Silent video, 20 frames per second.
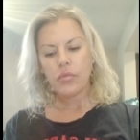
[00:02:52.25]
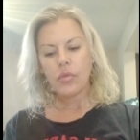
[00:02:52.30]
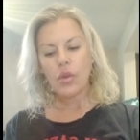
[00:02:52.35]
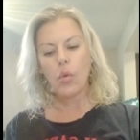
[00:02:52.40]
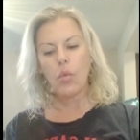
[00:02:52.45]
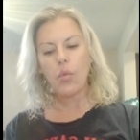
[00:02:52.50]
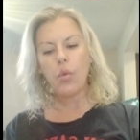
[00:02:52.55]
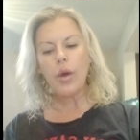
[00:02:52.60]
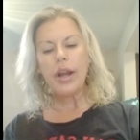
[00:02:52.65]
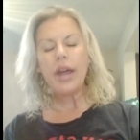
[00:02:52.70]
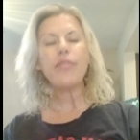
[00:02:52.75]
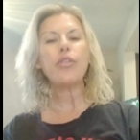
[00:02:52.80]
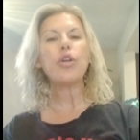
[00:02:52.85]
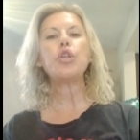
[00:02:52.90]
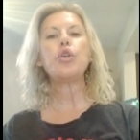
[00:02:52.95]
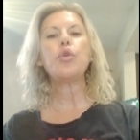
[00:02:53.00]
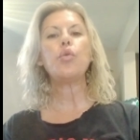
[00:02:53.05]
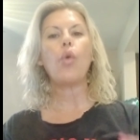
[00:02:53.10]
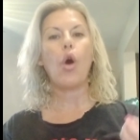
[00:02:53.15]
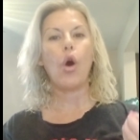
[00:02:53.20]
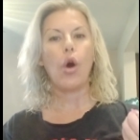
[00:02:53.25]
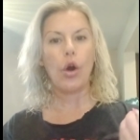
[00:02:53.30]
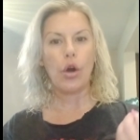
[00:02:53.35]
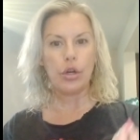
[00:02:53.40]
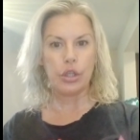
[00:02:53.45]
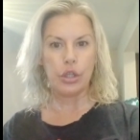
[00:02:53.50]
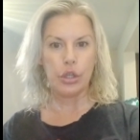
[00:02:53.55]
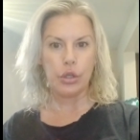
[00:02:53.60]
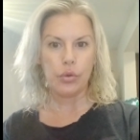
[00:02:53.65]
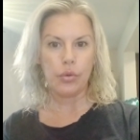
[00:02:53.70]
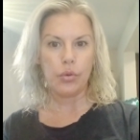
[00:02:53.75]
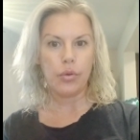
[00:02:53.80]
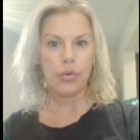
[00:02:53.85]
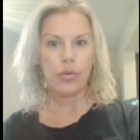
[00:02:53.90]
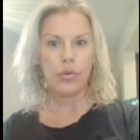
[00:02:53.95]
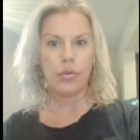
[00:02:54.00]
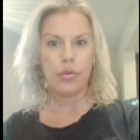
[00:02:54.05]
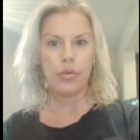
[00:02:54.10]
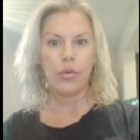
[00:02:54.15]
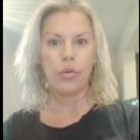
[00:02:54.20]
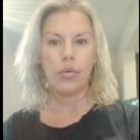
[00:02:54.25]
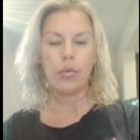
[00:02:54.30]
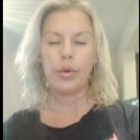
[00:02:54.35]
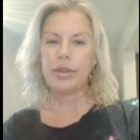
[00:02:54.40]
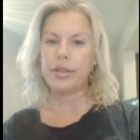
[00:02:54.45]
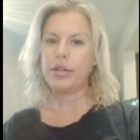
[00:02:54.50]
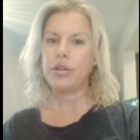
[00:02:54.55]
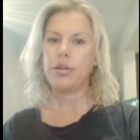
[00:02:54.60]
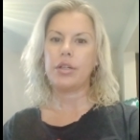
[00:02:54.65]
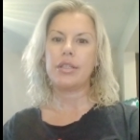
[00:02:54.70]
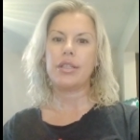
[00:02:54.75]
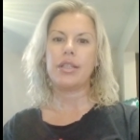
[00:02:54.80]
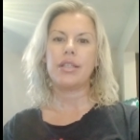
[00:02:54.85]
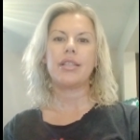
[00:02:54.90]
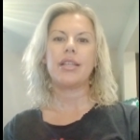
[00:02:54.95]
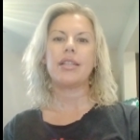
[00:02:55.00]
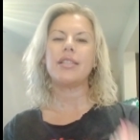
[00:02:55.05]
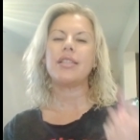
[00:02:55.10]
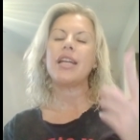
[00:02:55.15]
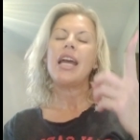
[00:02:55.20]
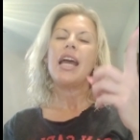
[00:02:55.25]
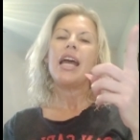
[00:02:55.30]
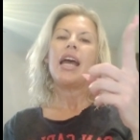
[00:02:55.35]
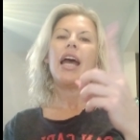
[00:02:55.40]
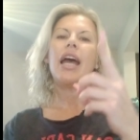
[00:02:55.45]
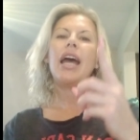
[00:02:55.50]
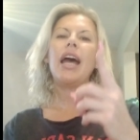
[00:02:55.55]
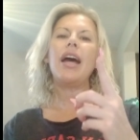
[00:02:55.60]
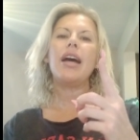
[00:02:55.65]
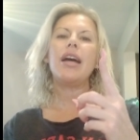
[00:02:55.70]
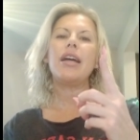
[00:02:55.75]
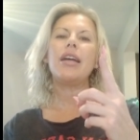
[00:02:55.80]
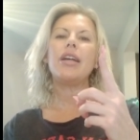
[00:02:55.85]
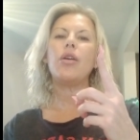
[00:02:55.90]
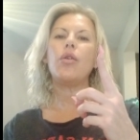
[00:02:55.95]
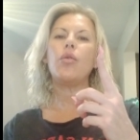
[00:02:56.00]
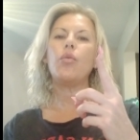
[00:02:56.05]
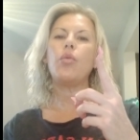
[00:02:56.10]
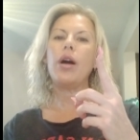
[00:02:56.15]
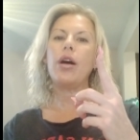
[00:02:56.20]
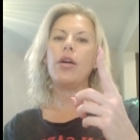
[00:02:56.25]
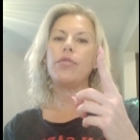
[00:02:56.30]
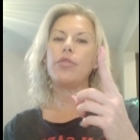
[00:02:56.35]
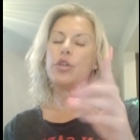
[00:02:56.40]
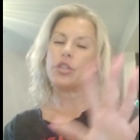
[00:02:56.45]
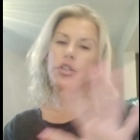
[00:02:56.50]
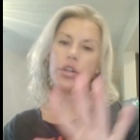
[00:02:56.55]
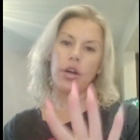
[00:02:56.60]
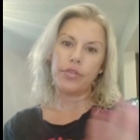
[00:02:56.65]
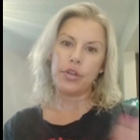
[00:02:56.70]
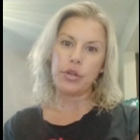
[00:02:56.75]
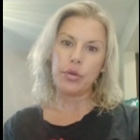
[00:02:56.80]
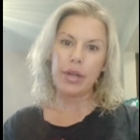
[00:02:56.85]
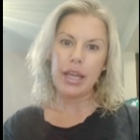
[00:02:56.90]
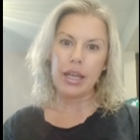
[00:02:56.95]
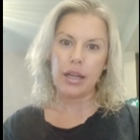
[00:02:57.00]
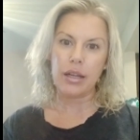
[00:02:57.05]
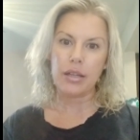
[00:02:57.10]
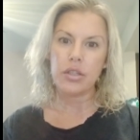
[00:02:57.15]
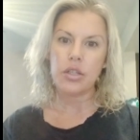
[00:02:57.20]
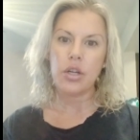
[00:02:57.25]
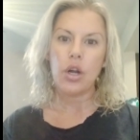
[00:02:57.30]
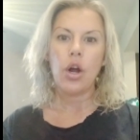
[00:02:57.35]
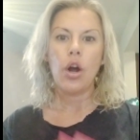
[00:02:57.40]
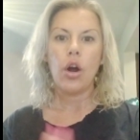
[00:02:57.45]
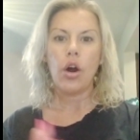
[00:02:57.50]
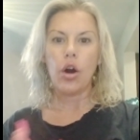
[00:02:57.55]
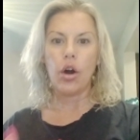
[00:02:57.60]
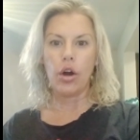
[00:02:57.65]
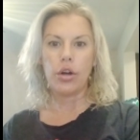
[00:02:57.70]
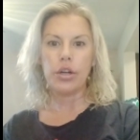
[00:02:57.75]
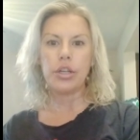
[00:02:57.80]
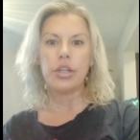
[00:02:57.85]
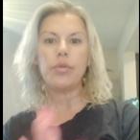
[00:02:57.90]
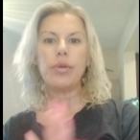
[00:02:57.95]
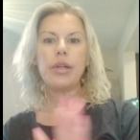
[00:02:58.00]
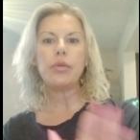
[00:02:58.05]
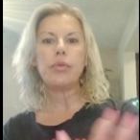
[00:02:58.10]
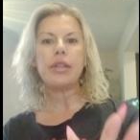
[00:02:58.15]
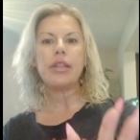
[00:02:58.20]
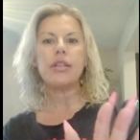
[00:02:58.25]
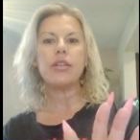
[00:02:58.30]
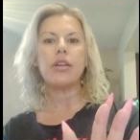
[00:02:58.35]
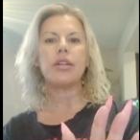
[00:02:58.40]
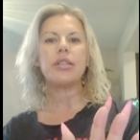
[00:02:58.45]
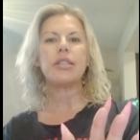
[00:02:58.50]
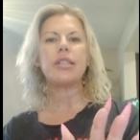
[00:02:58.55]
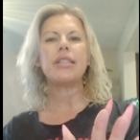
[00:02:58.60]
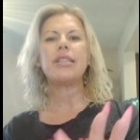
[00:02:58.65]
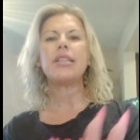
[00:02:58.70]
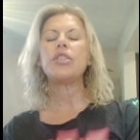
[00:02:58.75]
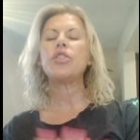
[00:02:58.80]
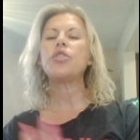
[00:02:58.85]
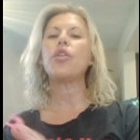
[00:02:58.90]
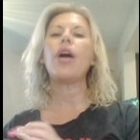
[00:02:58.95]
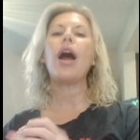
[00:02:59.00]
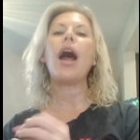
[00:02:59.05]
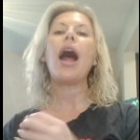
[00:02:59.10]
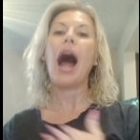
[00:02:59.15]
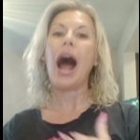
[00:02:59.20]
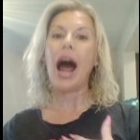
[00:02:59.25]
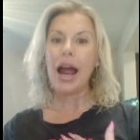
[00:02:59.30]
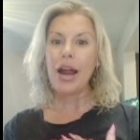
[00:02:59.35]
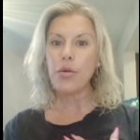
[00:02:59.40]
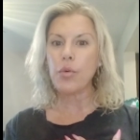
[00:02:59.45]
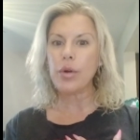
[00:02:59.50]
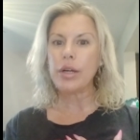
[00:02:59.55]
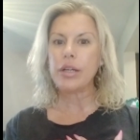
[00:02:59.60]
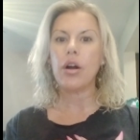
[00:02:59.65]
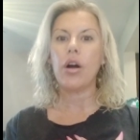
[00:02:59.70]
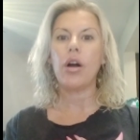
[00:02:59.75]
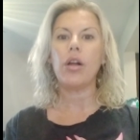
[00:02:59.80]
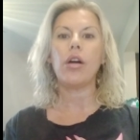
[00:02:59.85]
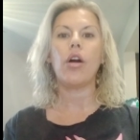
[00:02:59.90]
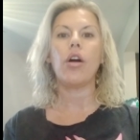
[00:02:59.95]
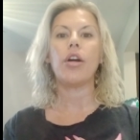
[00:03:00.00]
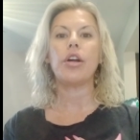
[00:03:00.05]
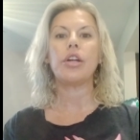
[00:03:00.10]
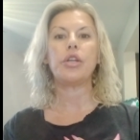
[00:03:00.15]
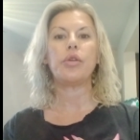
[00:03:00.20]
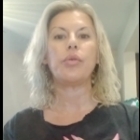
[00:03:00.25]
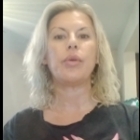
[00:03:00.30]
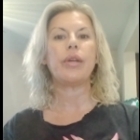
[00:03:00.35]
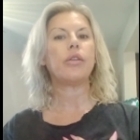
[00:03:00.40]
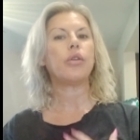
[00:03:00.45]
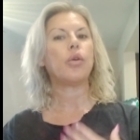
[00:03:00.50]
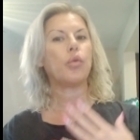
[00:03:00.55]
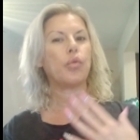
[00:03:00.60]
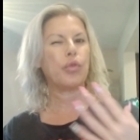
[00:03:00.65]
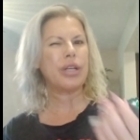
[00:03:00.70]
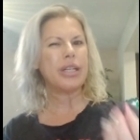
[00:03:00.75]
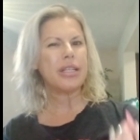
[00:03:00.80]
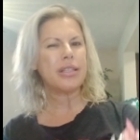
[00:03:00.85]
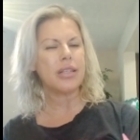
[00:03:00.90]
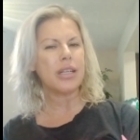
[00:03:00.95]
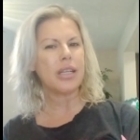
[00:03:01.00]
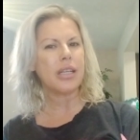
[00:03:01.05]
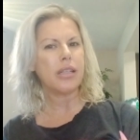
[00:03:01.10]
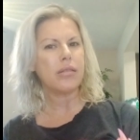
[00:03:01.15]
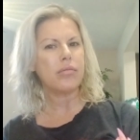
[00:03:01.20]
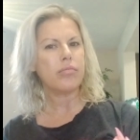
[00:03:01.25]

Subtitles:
Whenever you argue with a narcissist, well, first off, you can't. Arguing with a narcissist, or I wouldn't call it arguing, reasoning.